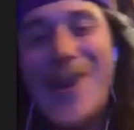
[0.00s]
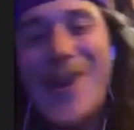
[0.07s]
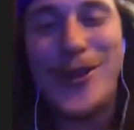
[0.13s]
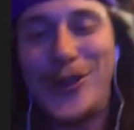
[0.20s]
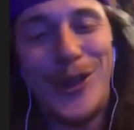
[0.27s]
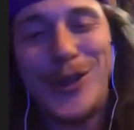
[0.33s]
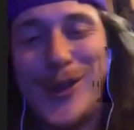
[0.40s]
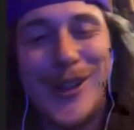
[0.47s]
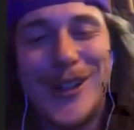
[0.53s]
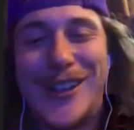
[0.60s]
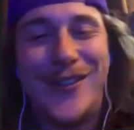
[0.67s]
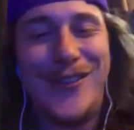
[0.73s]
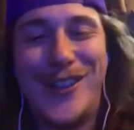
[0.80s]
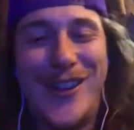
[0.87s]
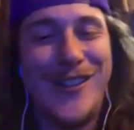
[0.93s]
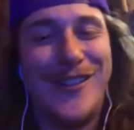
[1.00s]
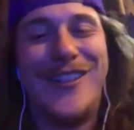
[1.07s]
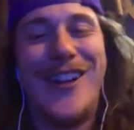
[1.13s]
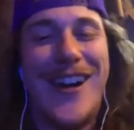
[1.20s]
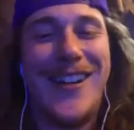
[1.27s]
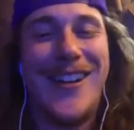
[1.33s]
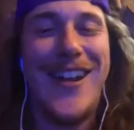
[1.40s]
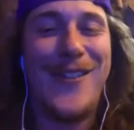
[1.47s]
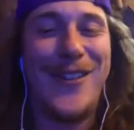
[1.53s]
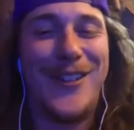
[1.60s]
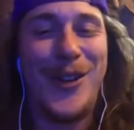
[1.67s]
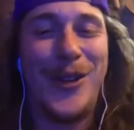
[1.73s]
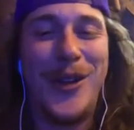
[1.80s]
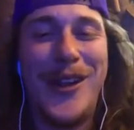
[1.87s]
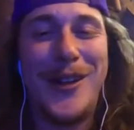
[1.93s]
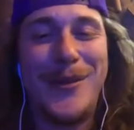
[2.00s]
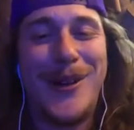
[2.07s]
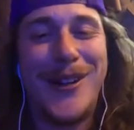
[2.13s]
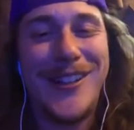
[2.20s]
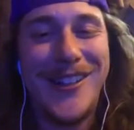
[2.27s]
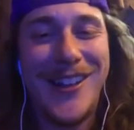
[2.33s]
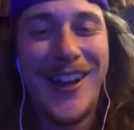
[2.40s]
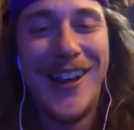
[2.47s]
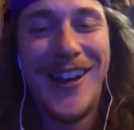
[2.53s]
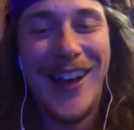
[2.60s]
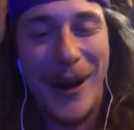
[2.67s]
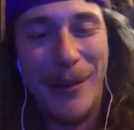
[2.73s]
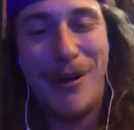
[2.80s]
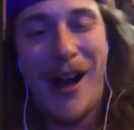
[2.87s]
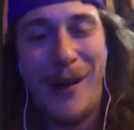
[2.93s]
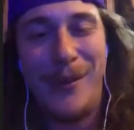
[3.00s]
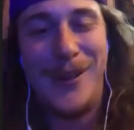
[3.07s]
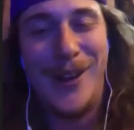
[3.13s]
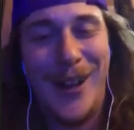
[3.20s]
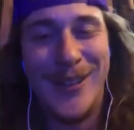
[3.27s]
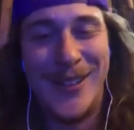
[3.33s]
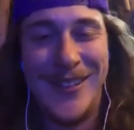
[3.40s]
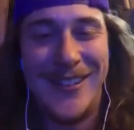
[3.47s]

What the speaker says: this will work, even though I've never told anybody, and it probably doesn't.